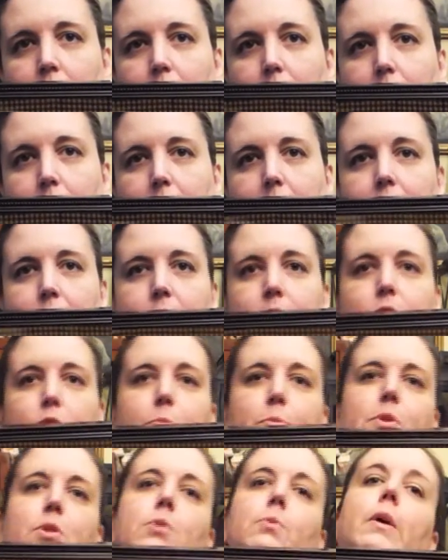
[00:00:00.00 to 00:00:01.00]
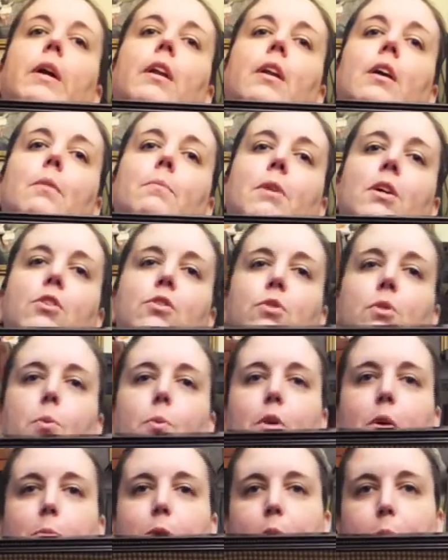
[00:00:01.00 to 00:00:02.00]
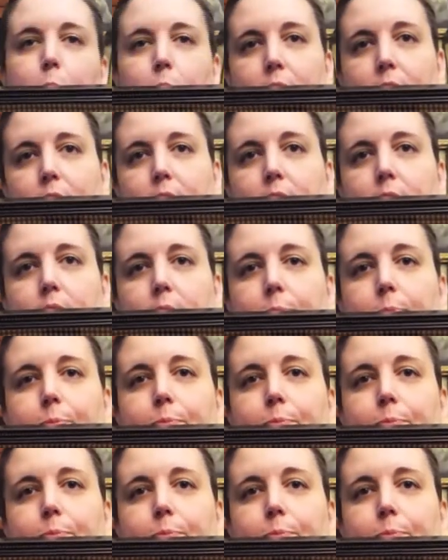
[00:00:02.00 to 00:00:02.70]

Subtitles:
But that's super sweet. I'm not sure where I'm going to put this.